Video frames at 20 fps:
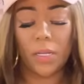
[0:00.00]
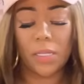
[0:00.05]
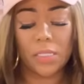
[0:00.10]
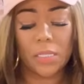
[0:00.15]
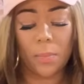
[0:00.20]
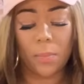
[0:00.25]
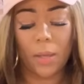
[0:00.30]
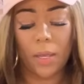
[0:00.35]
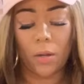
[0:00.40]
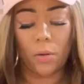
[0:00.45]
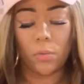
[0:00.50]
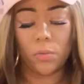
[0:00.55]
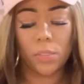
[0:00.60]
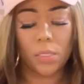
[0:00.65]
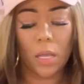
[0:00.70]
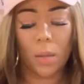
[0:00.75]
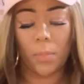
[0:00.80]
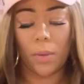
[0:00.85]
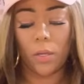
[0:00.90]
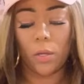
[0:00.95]
of somebody who's
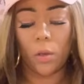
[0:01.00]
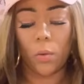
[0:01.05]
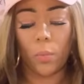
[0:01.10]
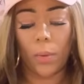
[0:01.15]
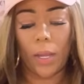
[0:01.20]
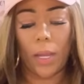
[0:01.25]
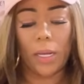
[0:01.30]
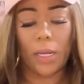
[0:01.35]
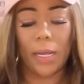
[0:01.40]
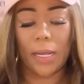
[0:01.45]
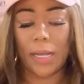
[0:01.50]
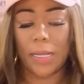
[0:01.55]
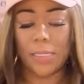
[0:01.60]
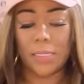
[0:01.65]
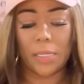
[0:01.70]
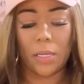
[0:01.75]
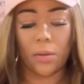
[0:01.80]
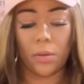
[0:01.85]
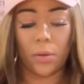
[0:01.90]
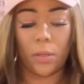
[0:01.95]
coming your way, like I
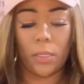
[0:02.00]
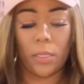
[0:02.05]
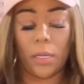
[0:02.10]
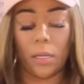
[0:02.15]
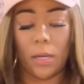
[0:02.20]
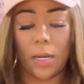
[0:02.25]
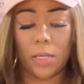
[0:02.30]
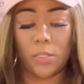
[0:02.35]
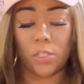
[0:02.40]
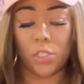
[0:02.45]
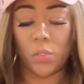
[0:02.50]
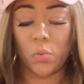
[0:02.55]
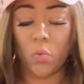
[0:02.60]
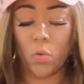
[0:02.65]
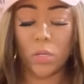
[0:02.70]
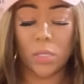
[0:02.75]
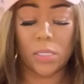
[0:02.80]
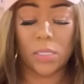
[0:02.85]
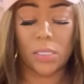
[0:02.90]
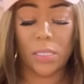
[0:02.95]
said earlier, that just
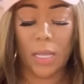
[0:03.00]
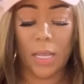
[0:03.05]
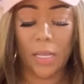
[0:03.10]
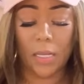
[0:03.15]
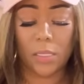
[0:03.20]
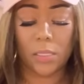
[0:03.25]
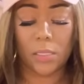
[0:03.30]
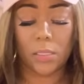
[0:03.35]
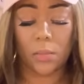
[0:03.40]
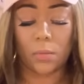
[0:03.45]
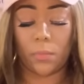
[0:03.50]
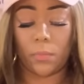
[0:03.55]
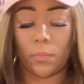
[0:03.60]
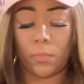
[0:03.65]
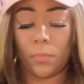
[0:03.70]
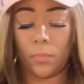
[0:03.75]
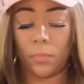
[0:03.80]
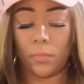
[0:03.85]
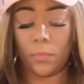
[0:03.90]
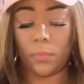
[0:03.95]
wants sex.
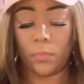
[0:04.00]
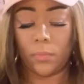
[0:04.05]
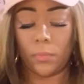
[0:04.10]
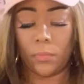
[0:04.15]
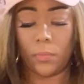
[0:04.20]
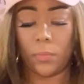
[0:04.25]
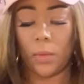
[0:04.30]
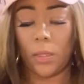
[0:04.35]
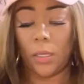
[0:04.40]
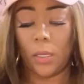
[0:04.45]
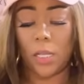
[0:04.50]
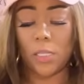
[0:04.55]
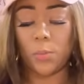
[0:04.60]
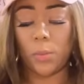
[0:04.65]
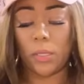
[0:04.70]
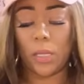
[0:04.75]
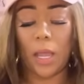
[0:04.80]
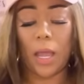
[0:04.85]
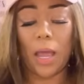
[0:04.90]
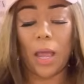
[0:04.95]
Because
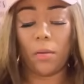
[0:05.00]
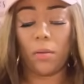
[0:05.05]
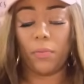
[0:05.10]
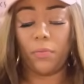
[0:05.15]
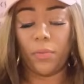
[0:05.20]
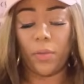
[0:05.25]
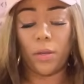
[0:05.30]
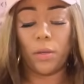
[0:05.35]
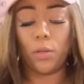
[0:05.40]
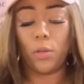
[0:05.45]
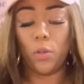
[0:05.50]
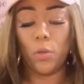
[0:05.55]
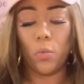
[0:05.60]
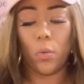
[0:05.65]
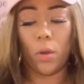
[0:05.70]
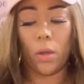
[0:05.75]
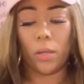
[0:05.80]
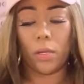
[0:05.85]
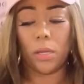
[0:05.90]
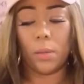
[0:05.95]
with the Hierophant, you
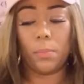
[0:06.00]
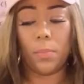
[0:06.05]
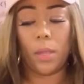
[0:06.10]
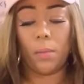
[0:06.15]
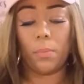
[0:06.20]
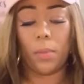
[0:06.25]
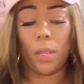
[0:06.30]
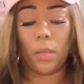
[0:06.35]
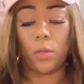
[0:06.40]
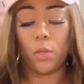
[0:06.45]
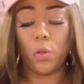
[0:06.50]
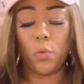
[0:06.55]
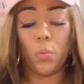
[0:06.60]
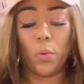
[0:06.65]
want commitment. You